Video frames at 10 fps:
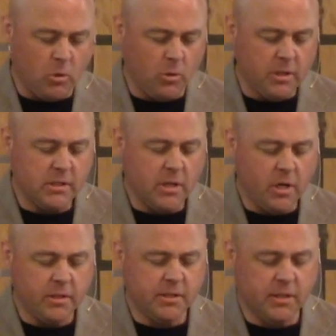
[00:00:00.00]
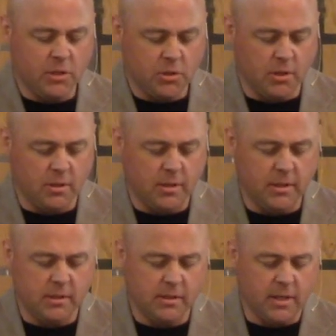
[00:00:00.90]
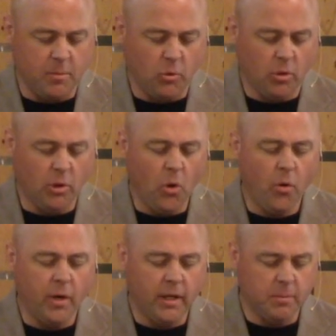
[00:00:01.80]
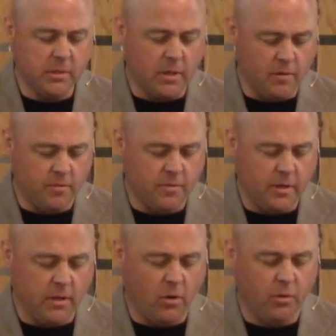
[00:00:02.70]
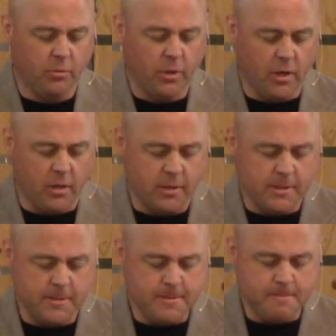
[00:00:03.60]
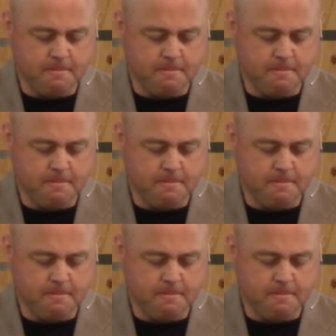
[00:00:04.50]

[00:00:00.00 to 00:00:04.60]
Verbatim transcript: or his condescension at this time, Lord, lowering himself in all regards,